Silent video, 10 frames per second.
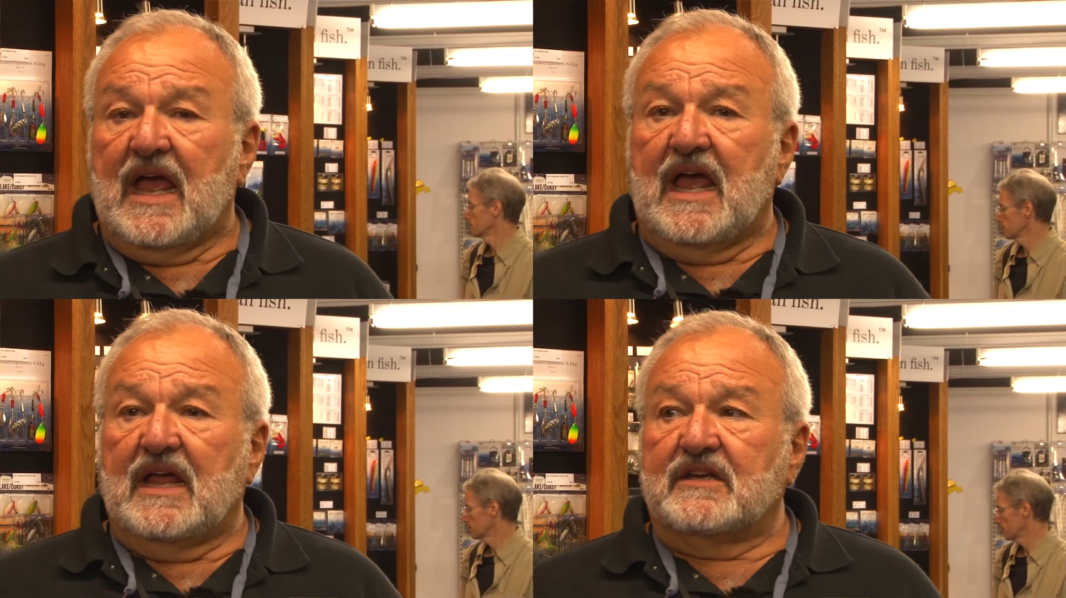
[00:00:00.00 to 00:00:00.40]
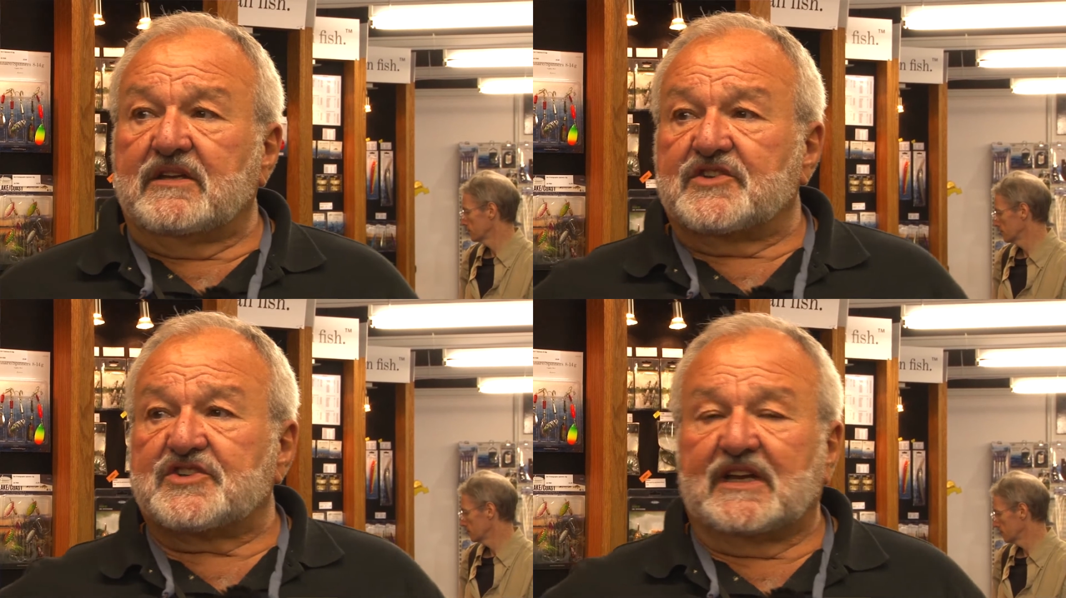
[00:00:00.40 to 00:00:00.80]
Speaker 1: and
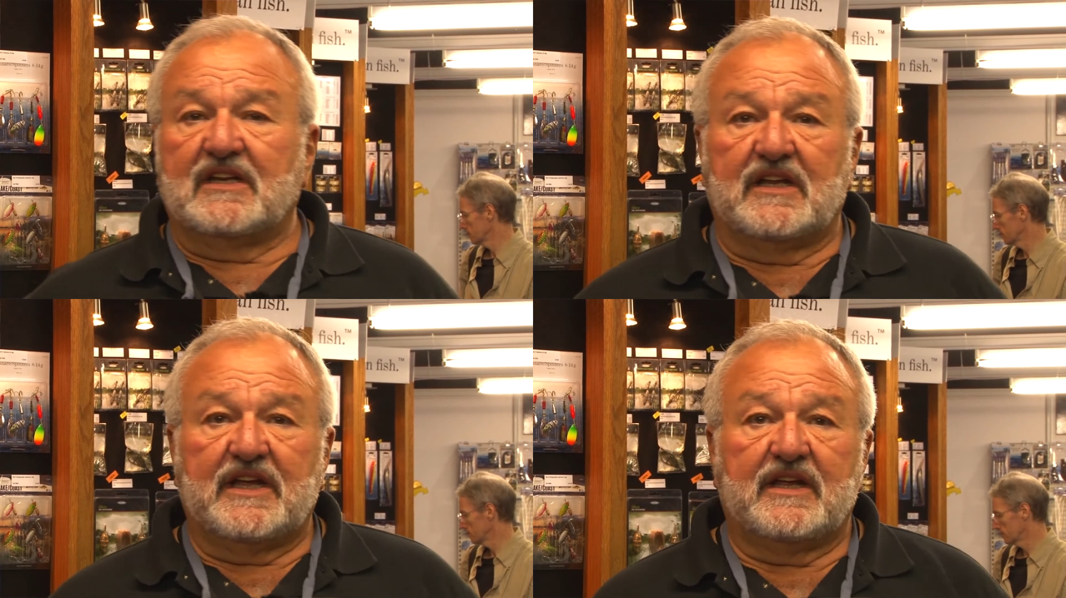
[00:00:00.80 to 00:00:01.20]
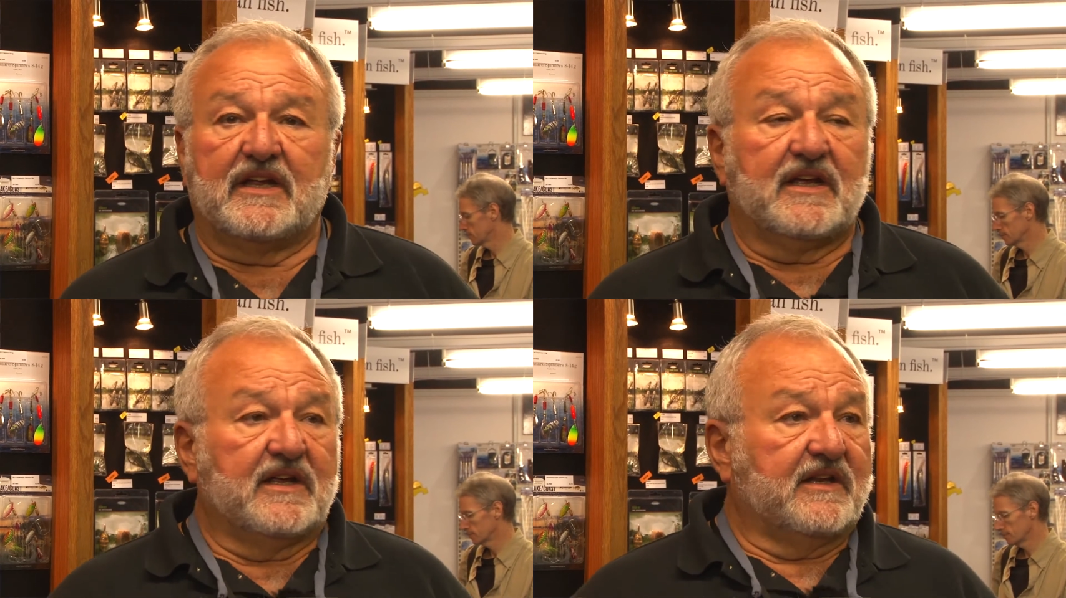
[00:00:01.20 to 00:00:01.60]
suddenly
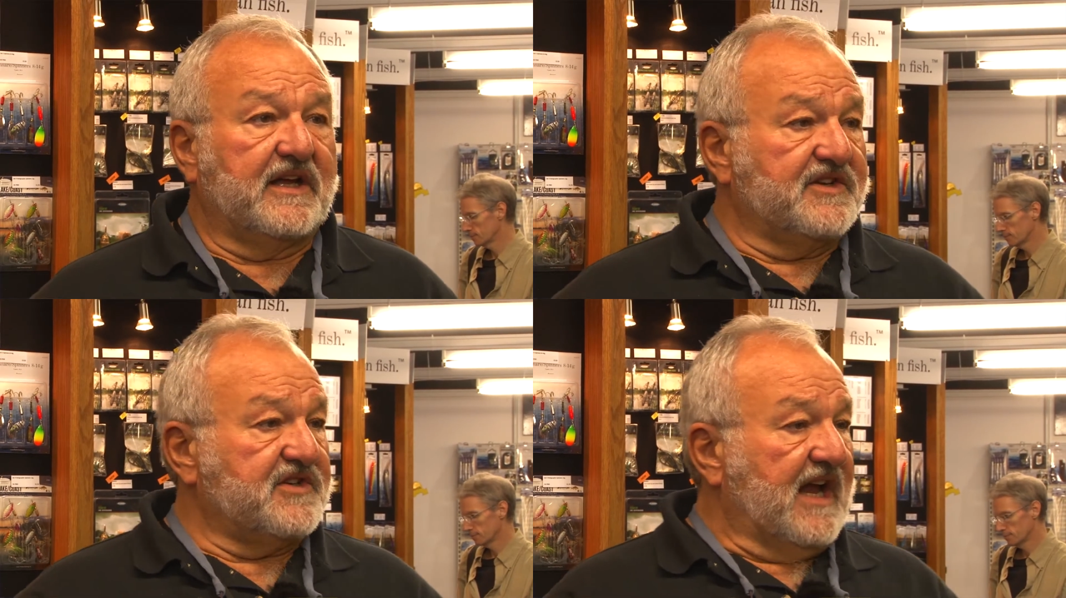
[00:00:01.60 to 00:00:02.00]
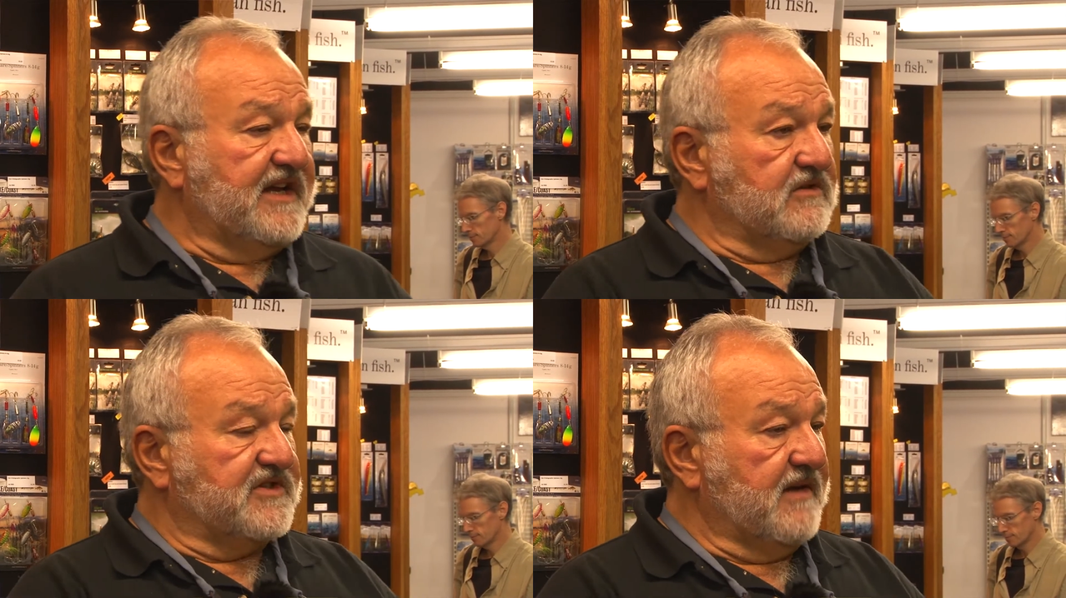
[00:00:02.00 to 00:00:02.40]
there's
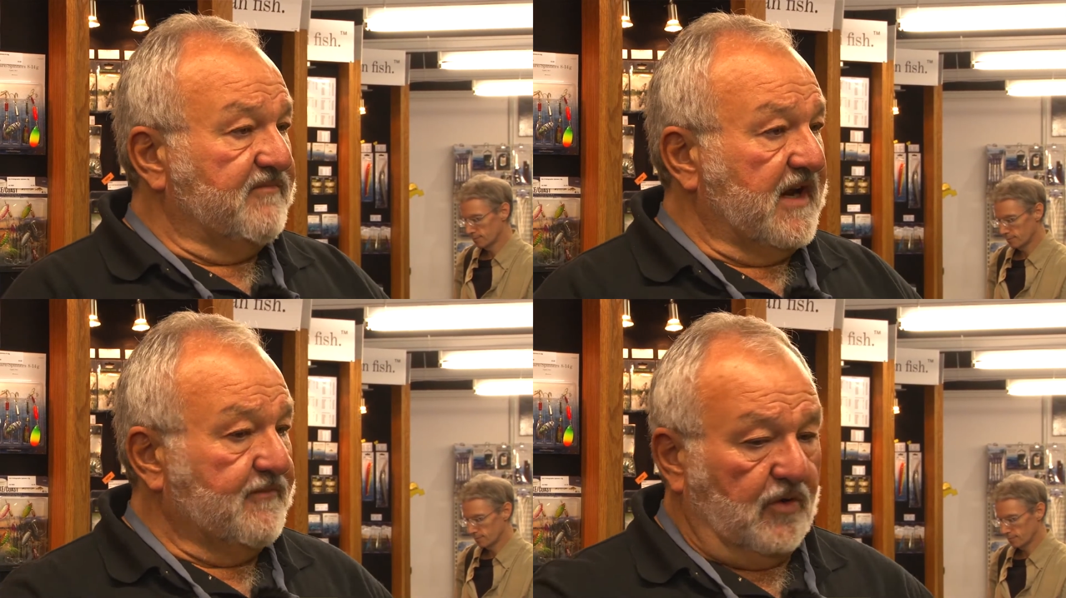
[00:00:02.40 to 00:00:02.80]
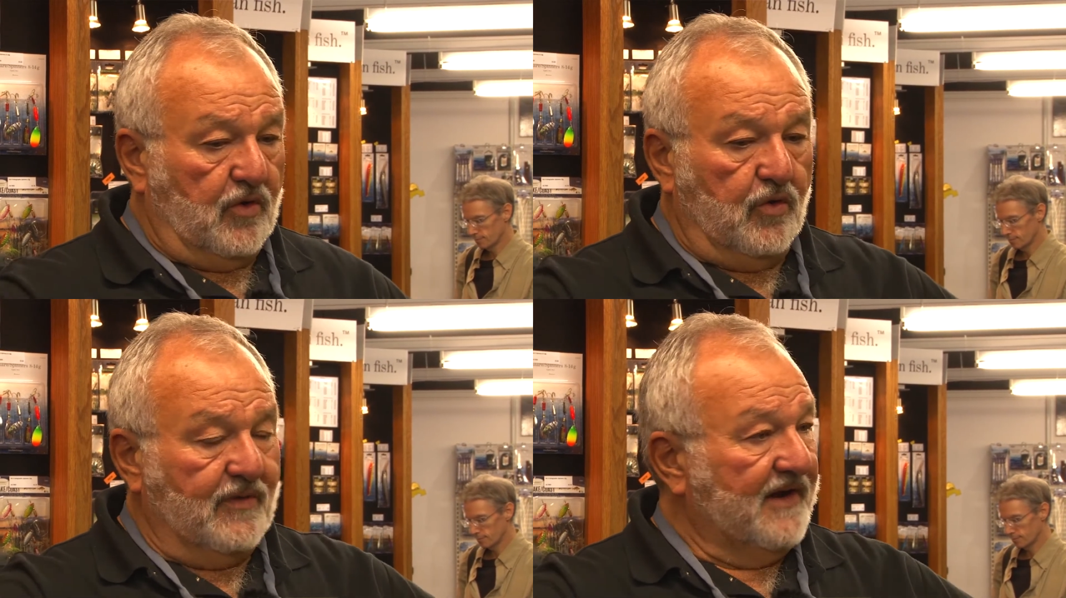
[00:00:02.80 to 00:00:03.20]
eight or ten people
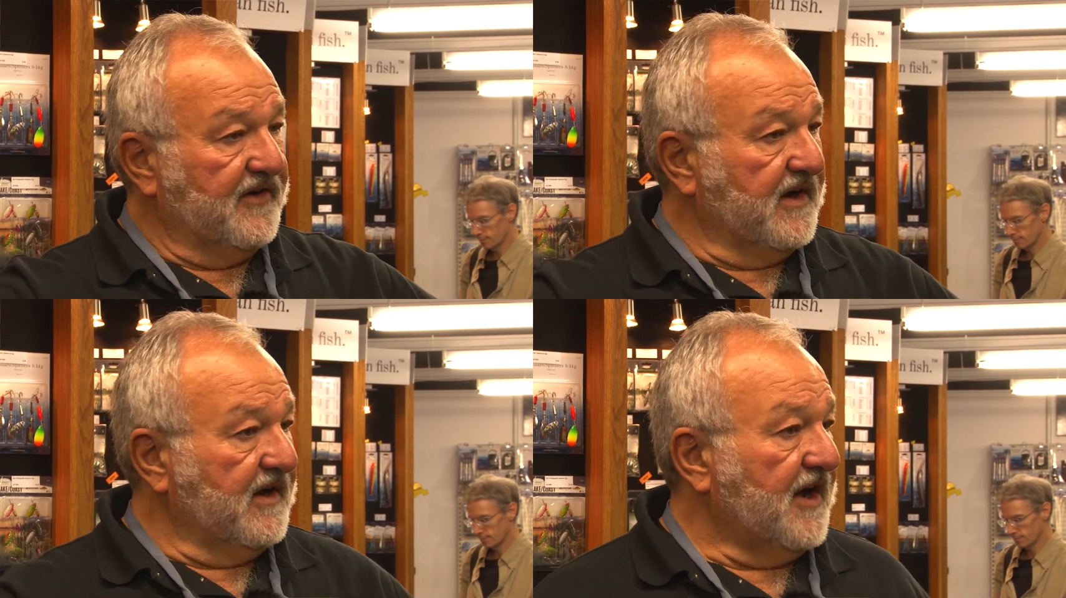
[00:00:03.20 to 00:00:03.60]
all round a,